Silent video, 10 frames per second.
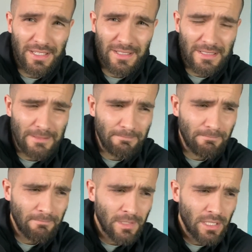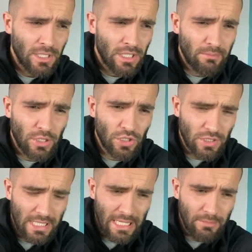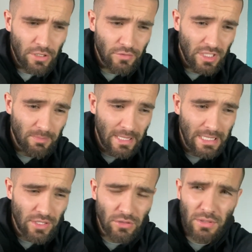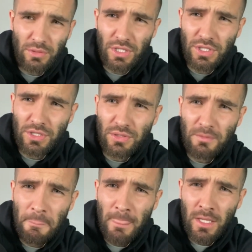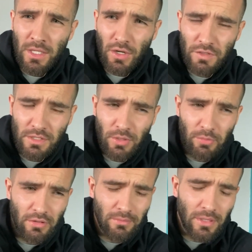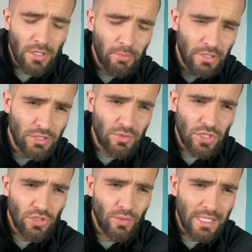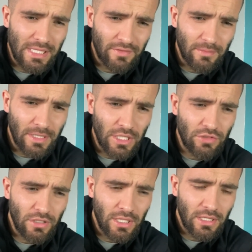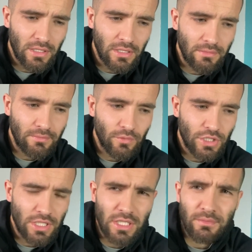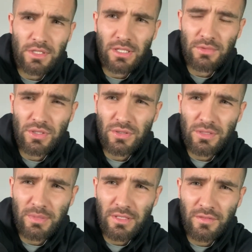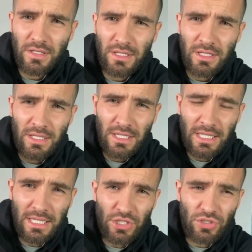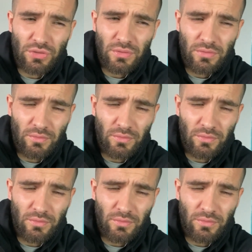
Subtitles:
But a doctor came over, explained sort of what they were going to do. Obviously, my operation was 2 weeks after my injury, which can sometimes cause a bit of a issue.